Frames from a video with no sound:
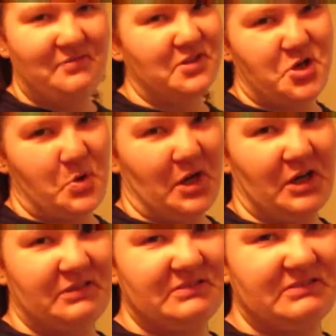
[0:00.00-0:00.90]
of the
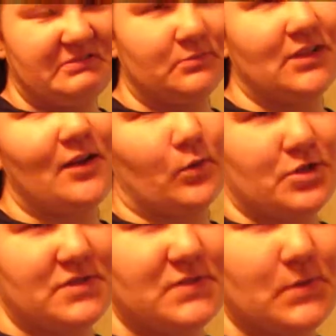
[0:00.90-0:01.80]
Joker. Well, not
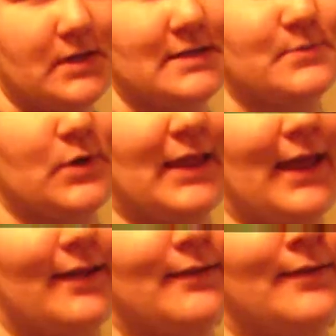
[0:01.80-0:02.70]
origin story, it's more like